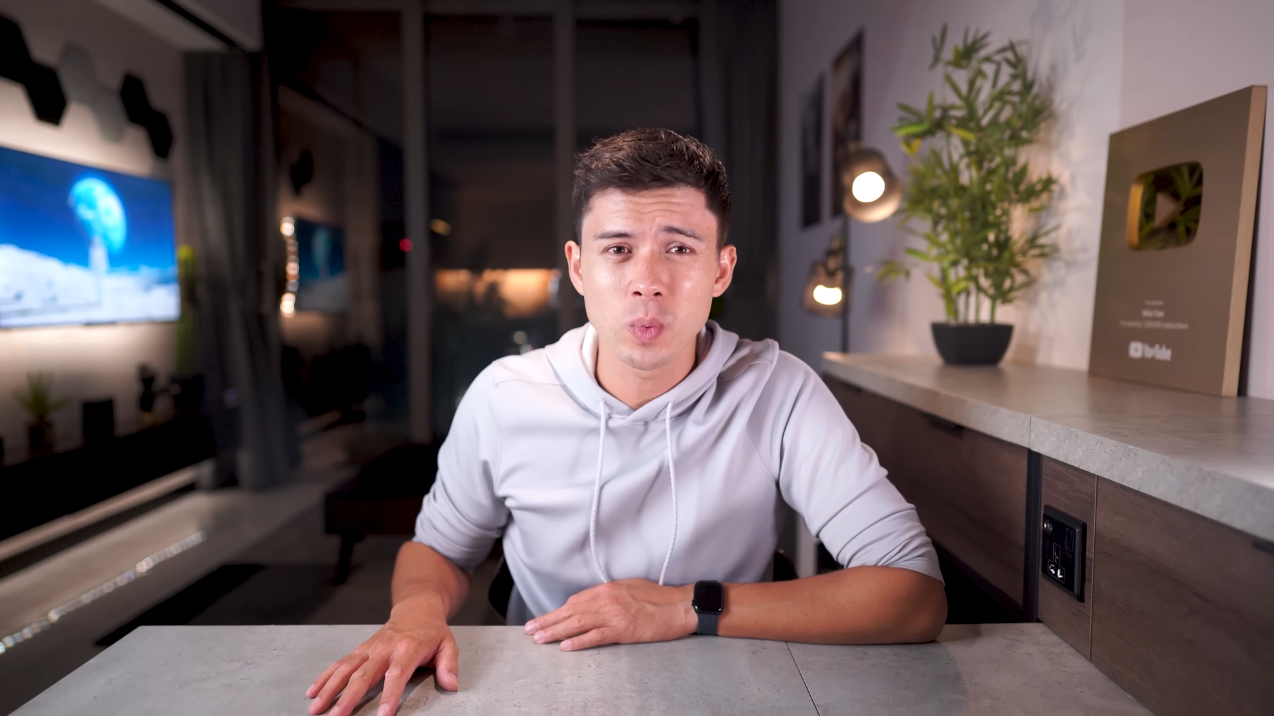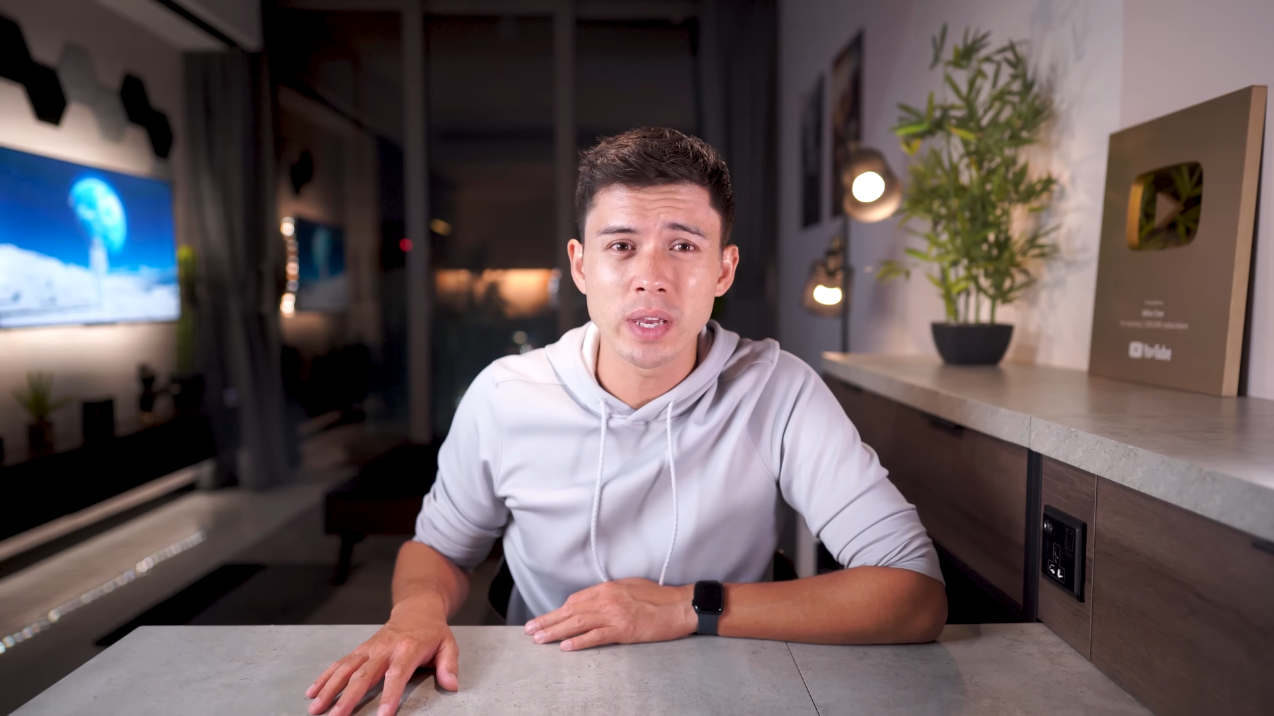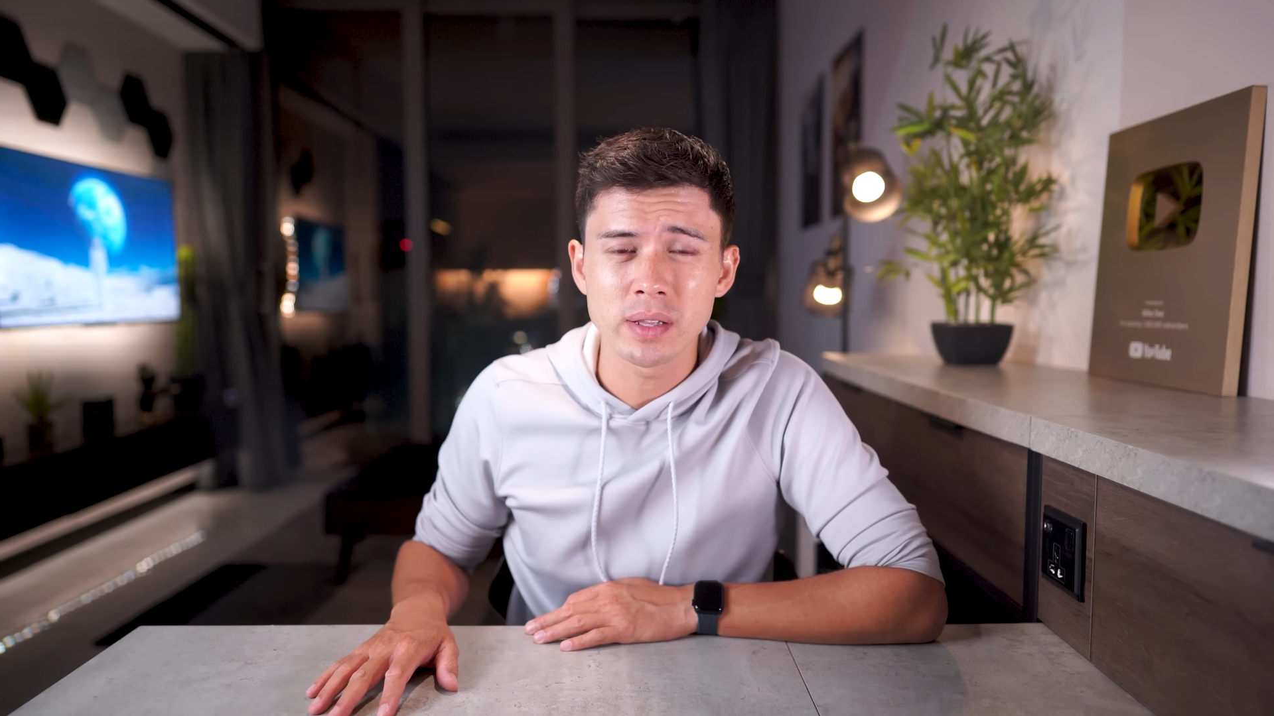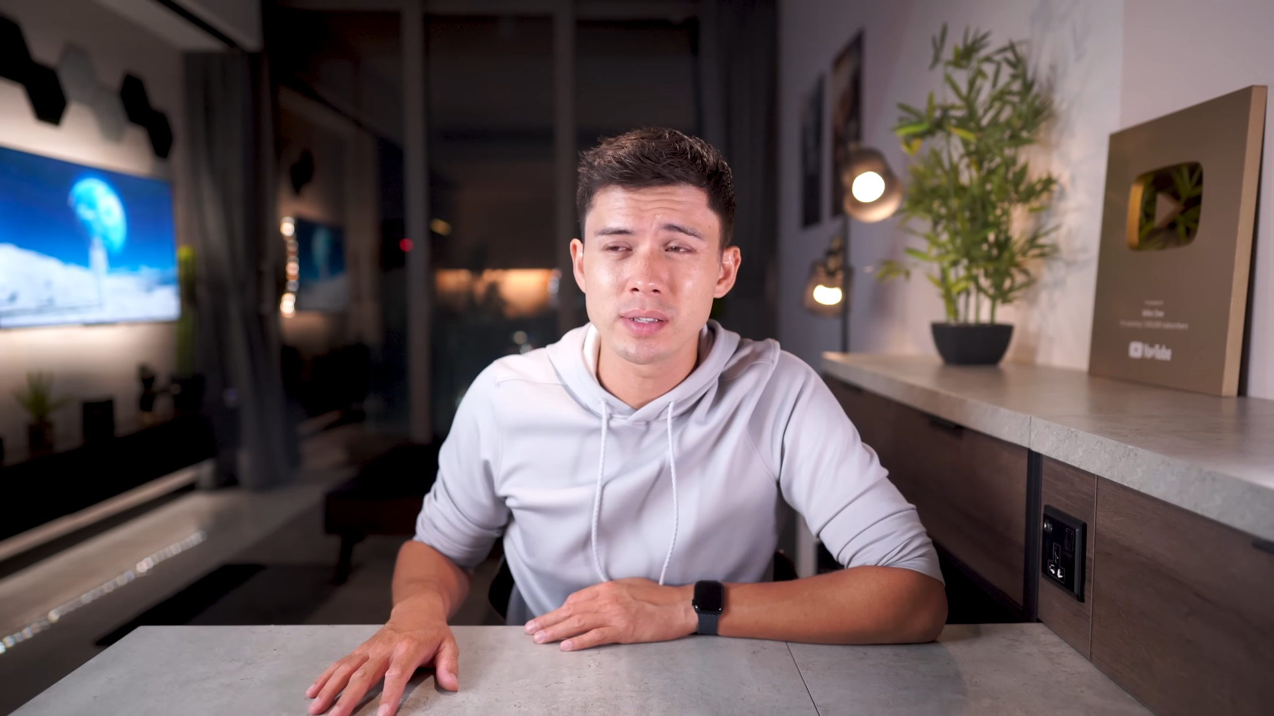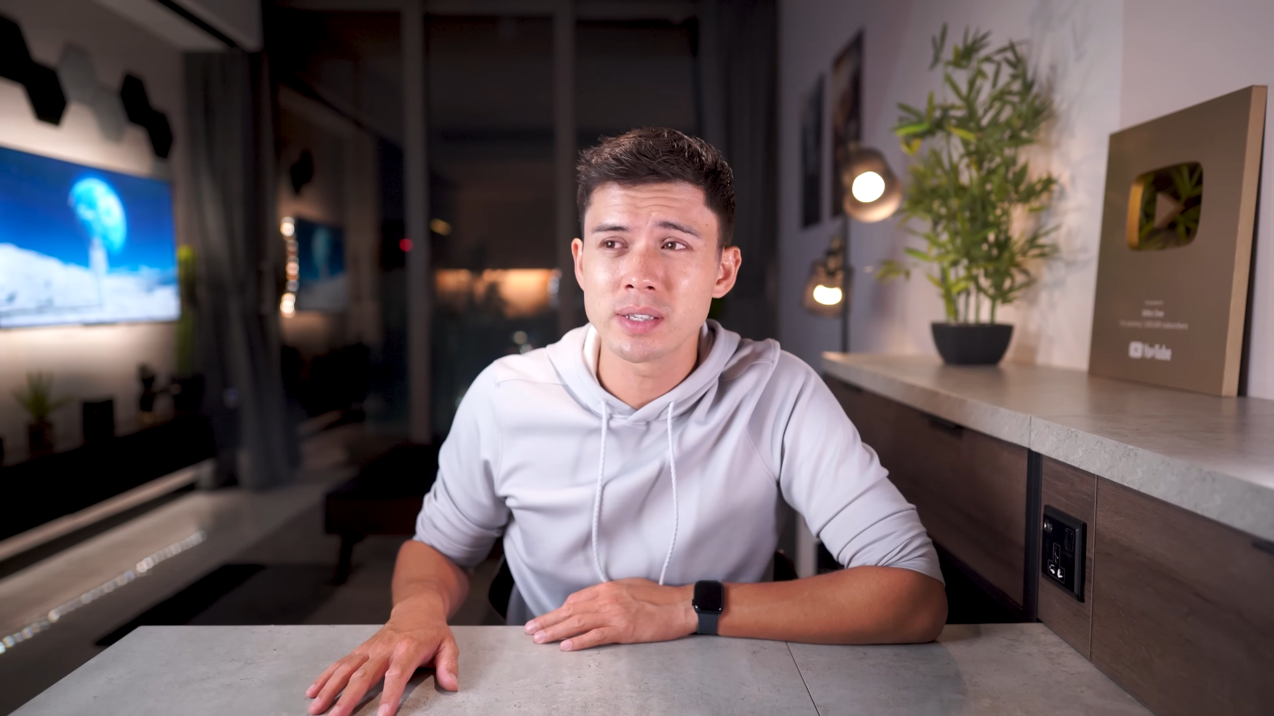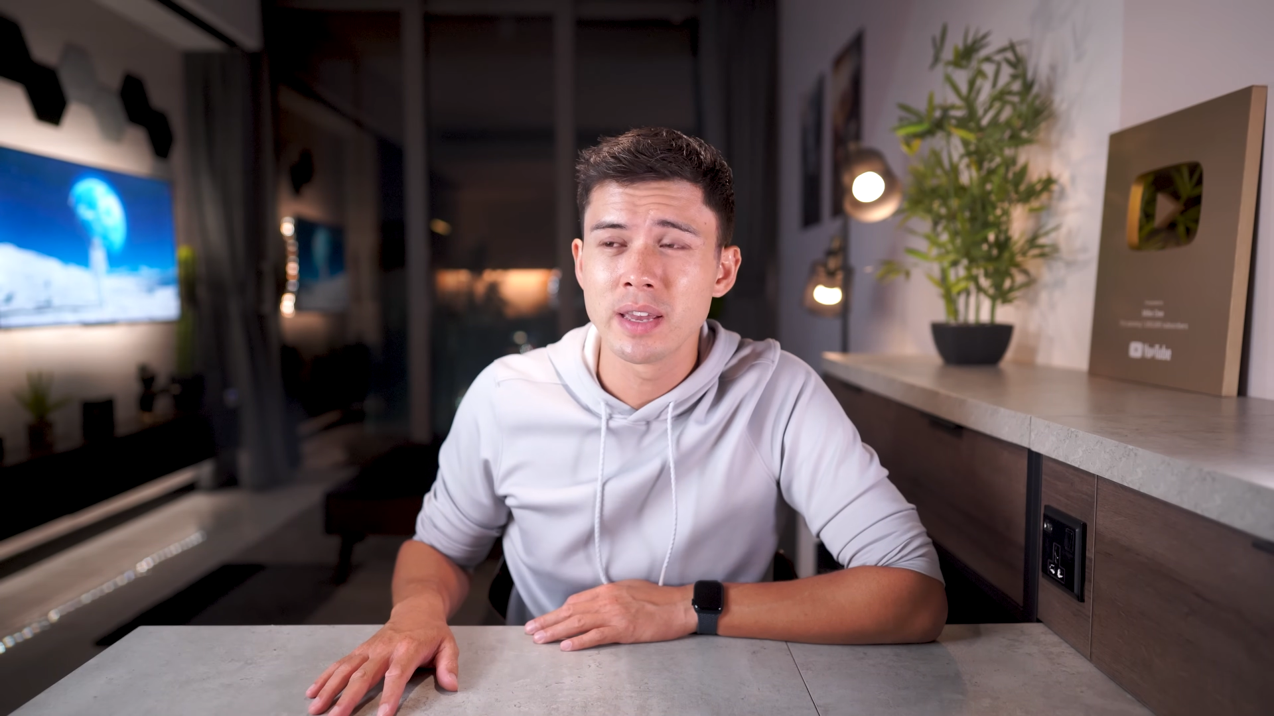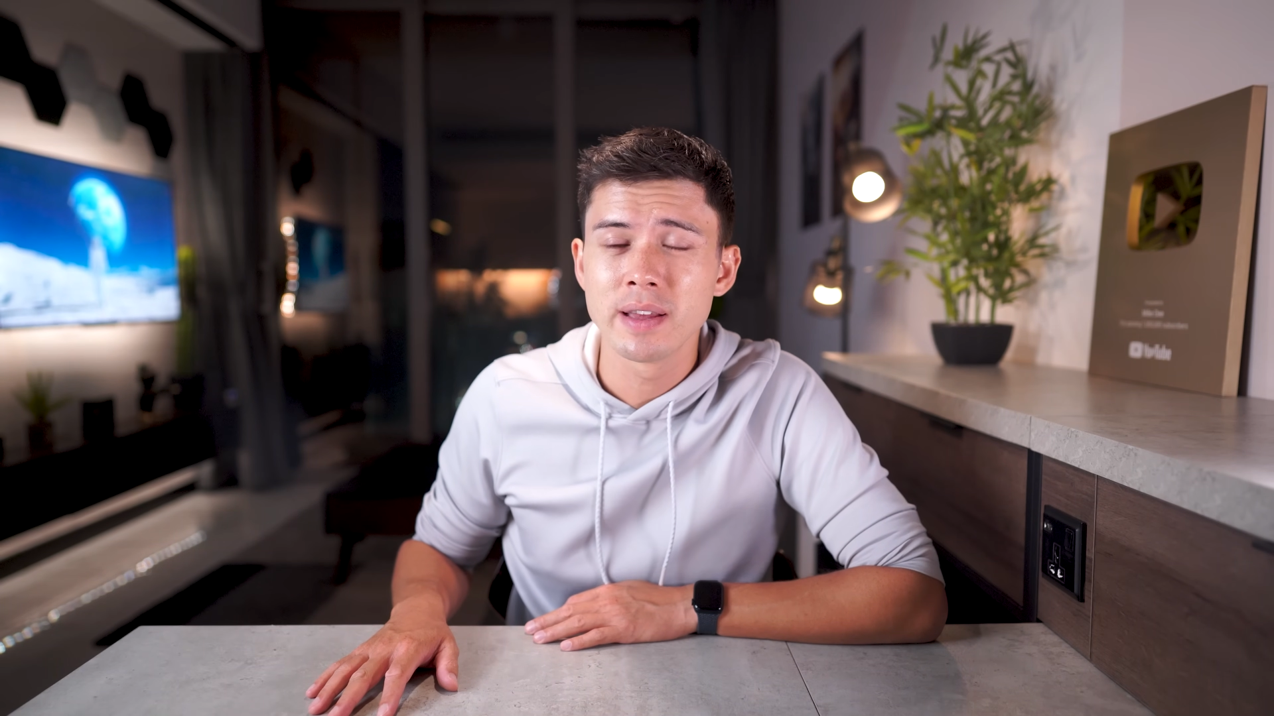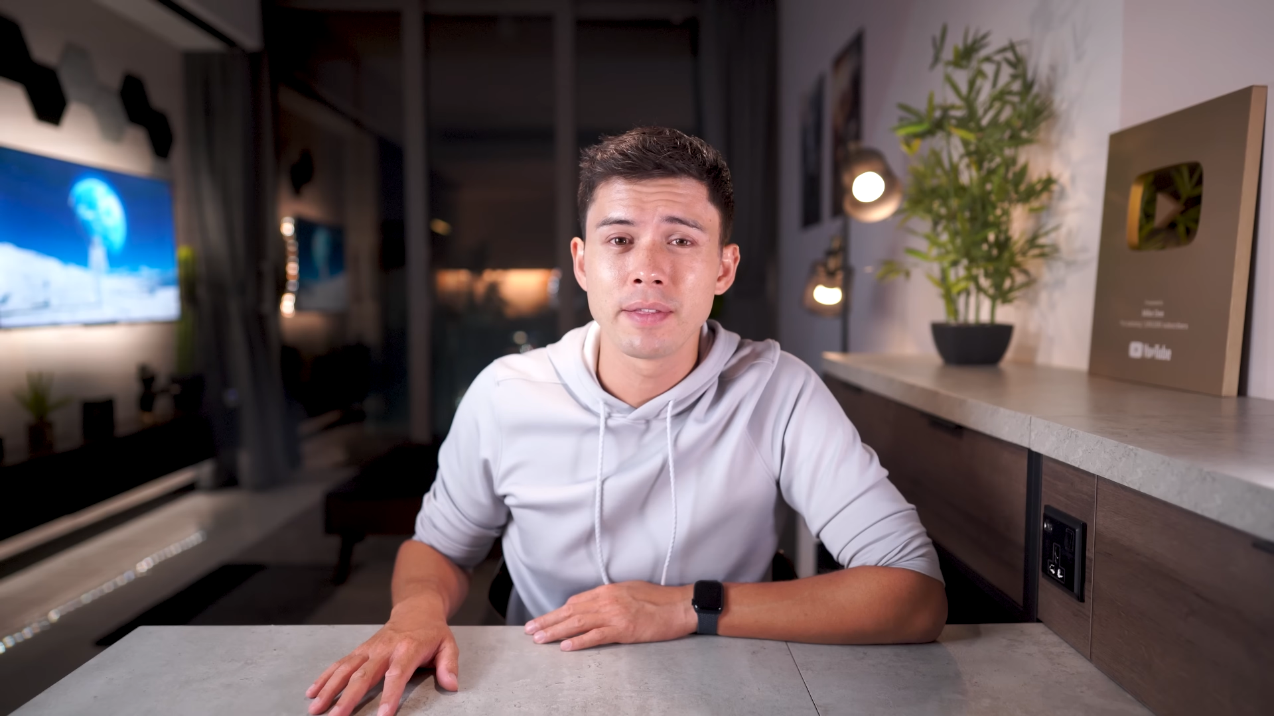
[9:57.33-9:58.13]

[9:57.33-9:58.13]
wheels,